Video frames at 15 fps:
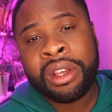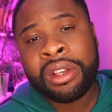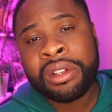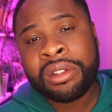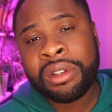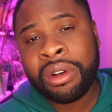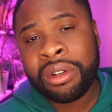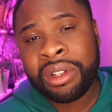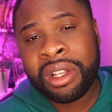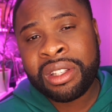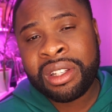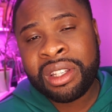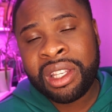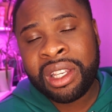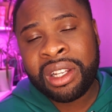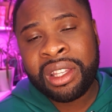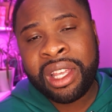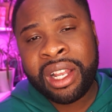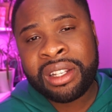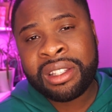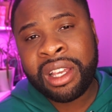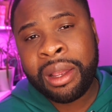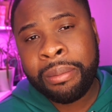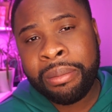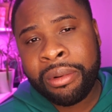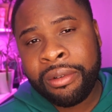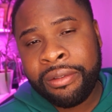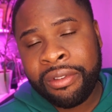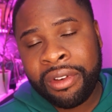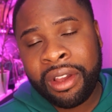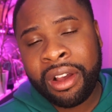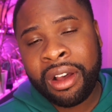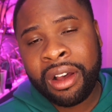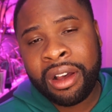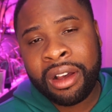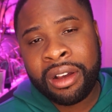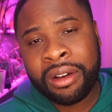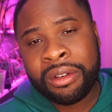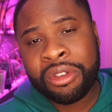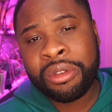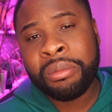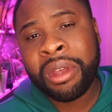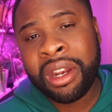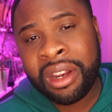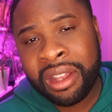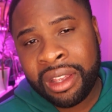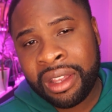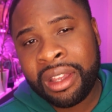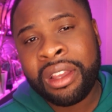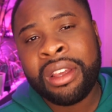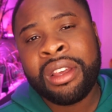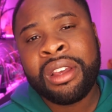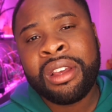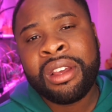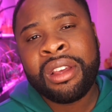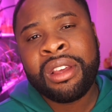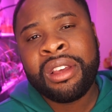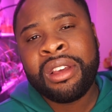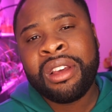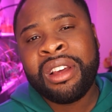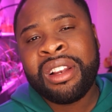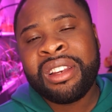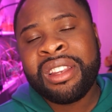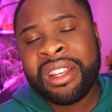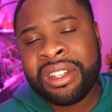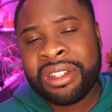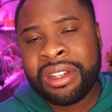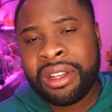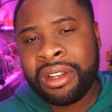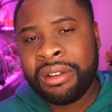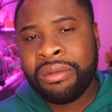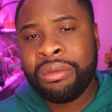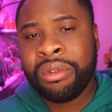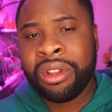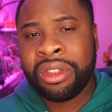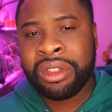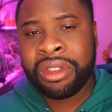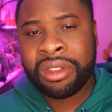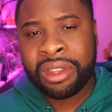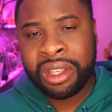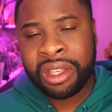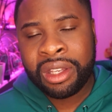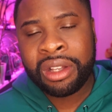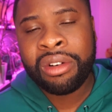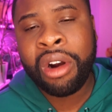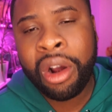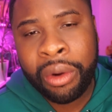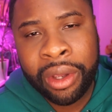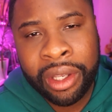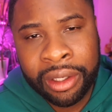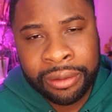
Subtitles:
So it doesn't need that type of humidity addition with the growing.